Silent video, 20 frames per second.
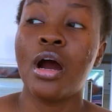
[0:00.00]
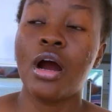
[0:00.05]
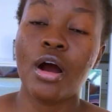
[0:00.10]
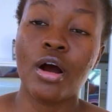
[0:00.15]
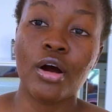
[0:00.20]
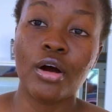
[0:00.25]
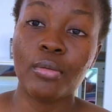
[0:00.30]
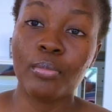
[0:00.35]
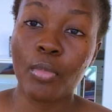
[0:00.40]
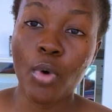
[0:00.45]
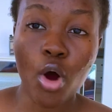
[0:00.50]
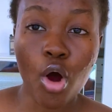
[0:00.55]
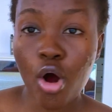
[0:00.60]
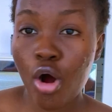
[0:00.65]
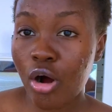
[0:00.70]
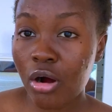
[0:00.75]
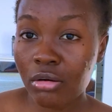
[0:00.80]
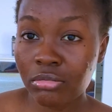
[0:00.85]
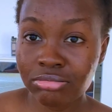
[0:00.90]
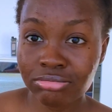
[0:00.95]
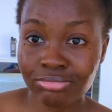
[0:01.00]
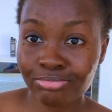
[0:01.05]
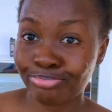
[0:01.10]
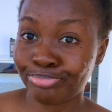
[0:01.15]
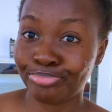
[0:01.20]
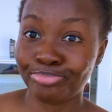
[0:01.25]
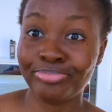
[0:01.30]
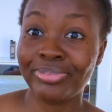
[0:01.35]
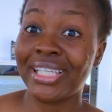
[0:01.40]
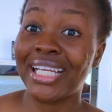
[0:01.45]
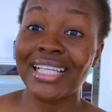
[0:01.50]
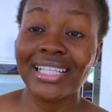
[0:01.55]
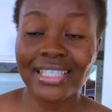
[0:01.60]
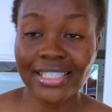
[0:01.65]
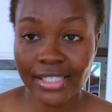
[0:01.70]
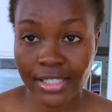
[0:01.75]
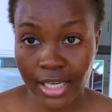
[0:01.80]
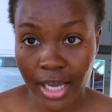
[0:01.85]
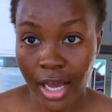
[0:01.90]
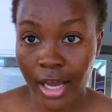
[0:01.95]
all
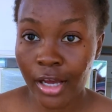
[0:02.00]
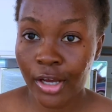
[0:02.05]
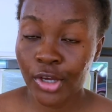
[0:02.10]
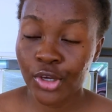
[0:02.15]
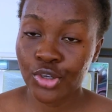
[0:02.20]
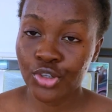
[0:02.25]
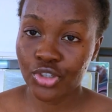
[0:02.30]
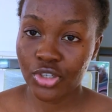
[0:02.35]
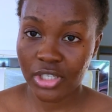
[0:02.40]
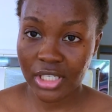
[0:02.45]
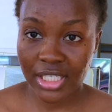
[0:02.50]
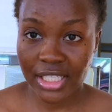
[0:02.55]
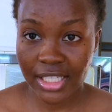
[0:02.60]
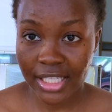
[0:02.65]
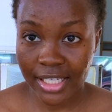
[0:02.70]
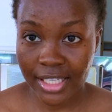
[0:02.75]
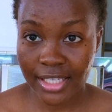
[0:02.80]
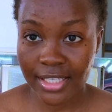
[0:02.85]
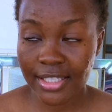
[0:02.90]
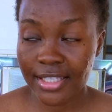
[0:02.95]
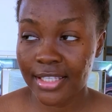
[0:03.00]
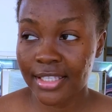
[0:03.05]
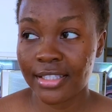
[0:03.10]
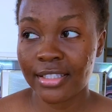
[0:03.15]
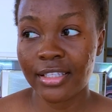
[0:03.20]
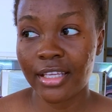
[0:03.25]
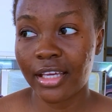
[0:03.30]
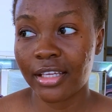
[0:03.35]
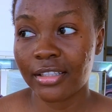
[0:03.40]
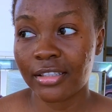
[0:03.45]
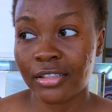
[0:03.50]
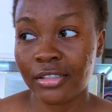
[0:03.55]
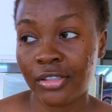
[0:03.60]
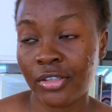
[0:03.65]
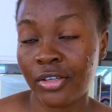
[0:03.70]
playlists. Just click it, then